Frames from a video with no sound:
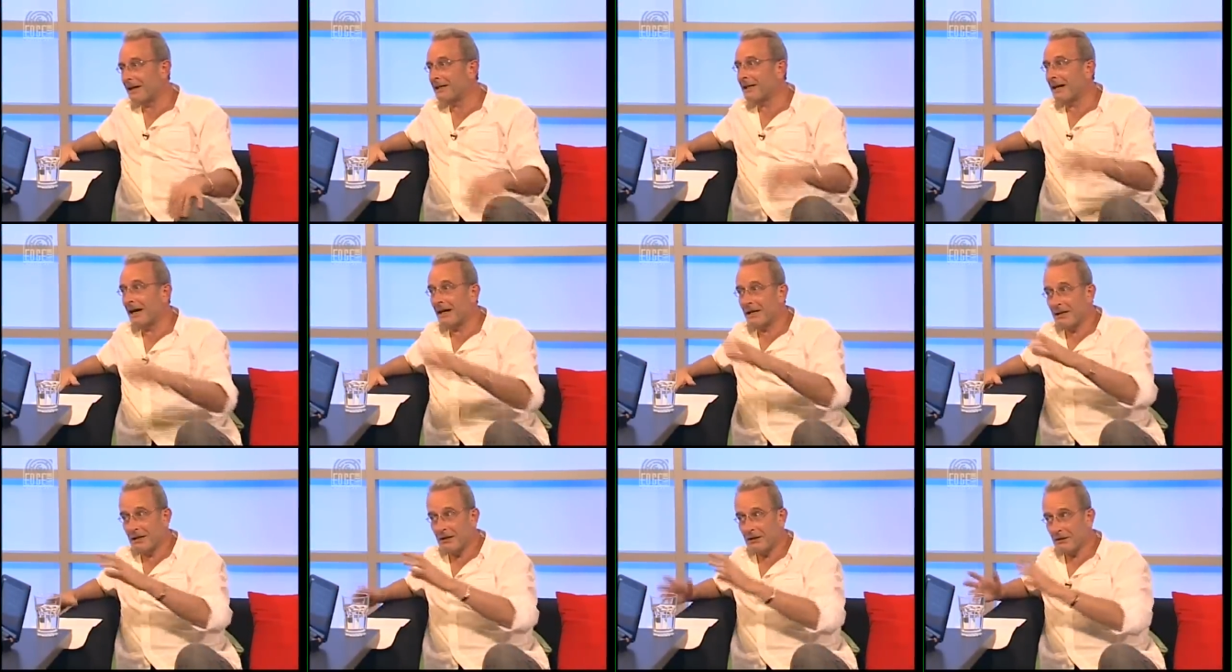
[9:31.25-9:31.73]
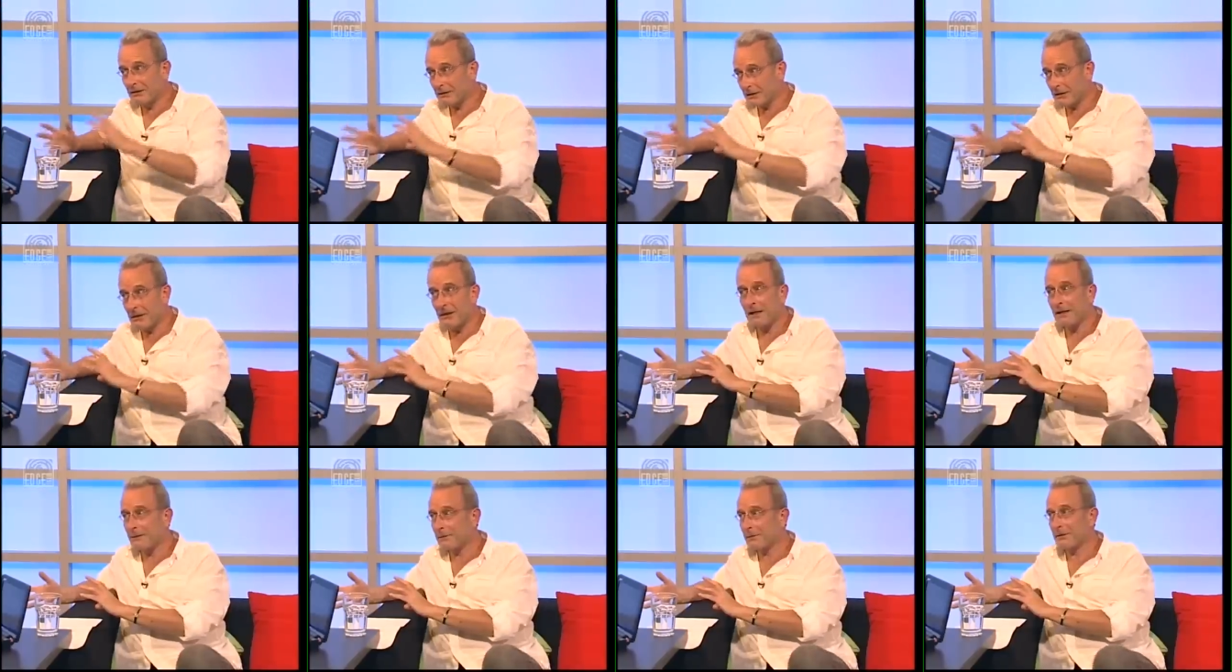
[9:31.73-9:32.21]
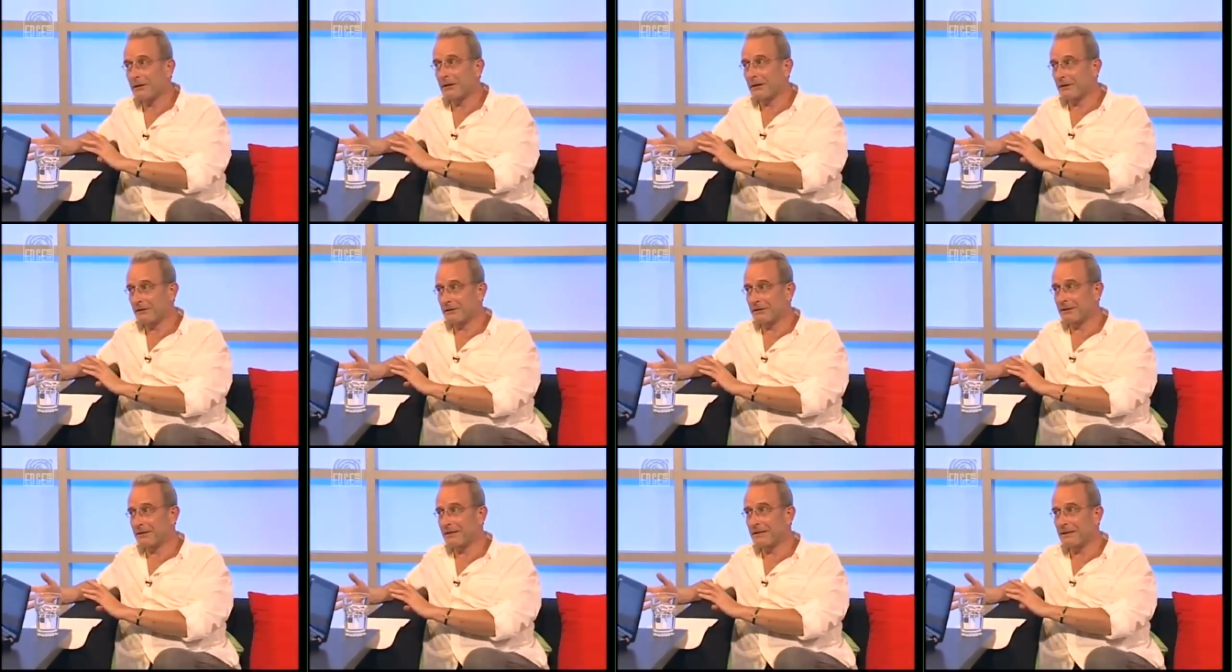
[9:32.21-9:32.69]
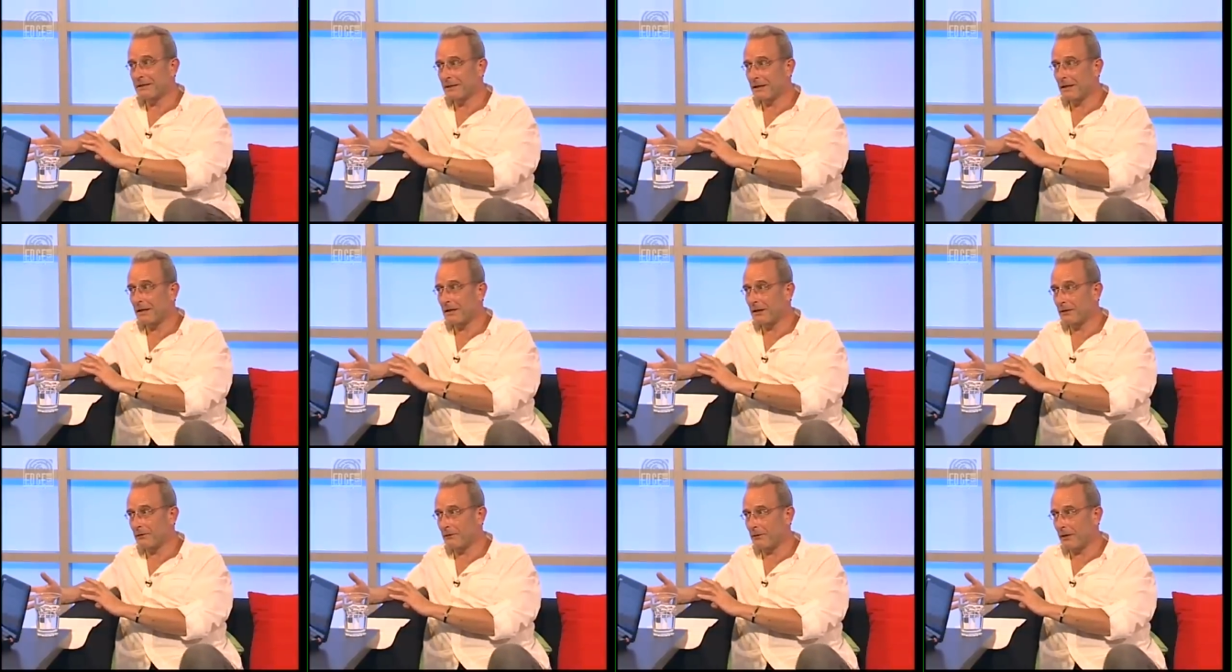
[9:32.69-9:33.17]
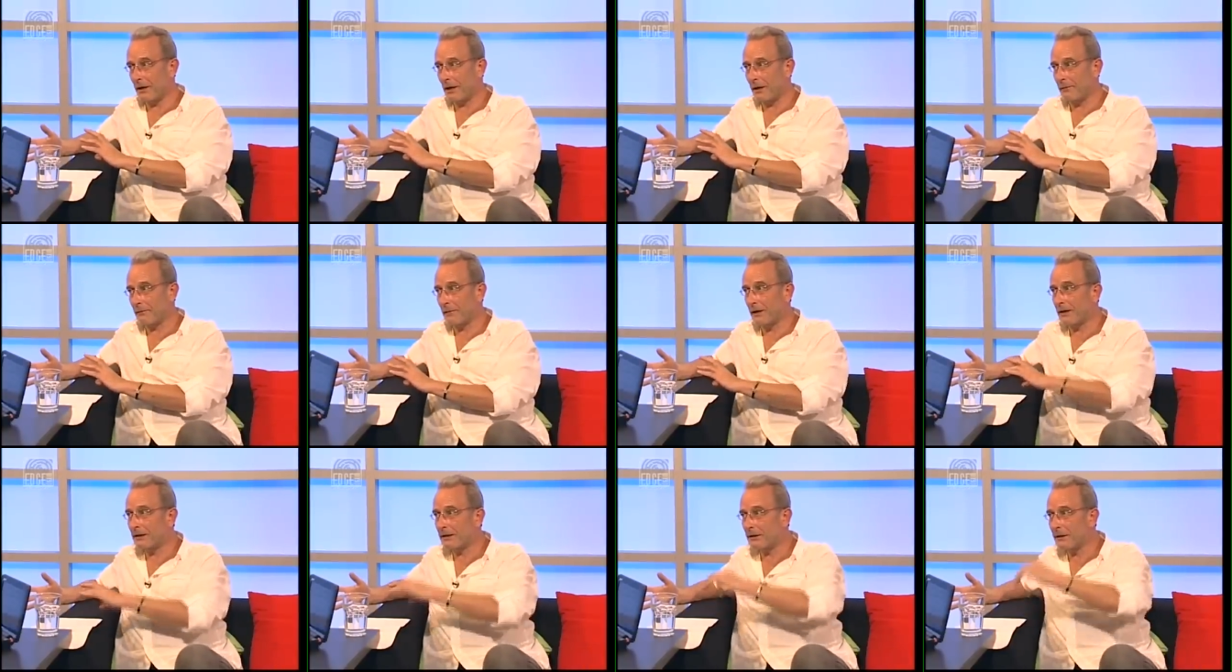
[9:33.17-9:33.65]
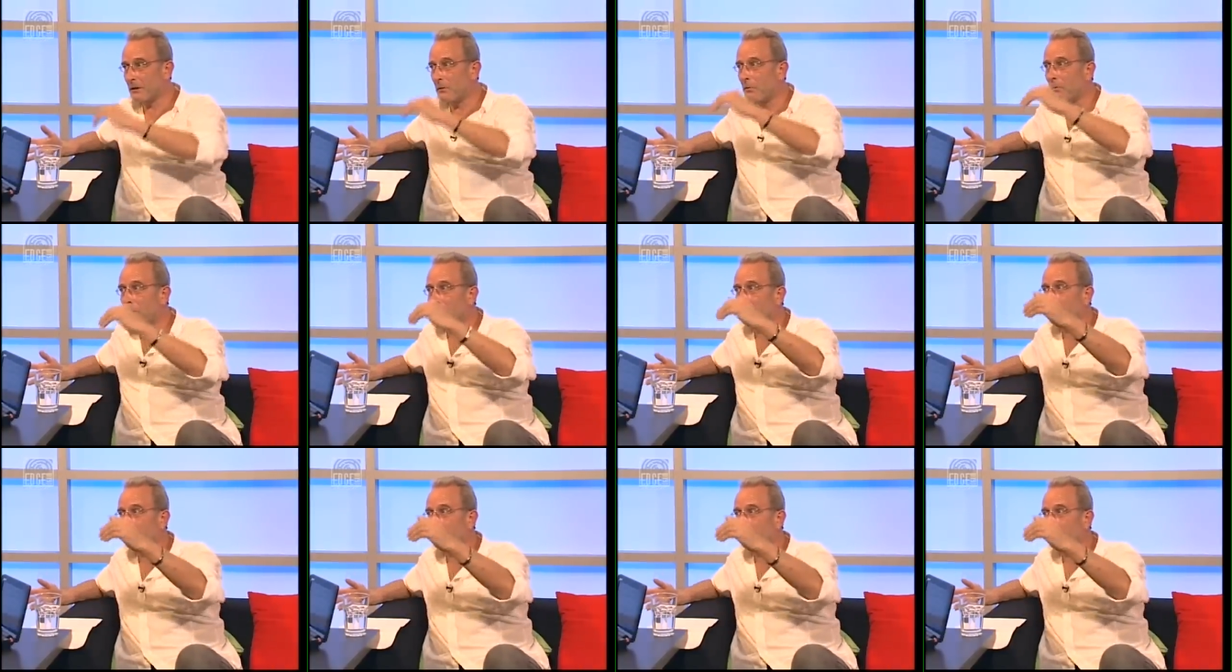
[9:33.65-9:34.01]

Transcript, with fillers: I, I, can't claim to know the detail of that. But I don't